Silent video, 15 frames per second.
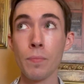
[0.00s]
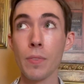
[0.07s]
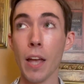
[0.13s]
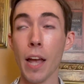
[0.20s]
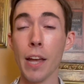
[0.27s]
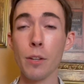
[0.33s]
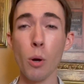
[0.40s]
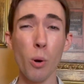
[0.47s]

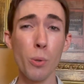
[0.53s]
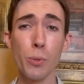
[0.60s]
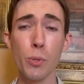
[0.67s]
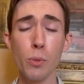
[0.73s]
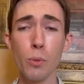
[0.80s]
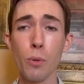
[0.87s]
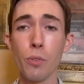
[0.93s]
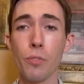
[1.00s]
and old
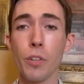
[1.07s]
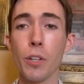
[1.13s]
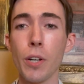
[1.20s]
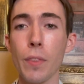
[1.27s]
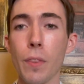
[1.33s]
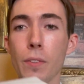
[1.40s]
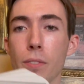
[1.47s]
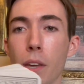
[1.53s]
school feel
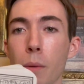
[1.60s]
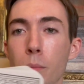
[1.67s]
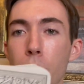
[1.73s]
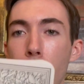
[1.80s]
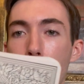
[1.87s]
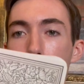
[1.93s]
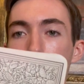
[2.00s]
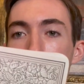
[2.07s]
at the same
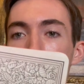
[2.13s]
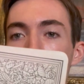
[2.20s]
time.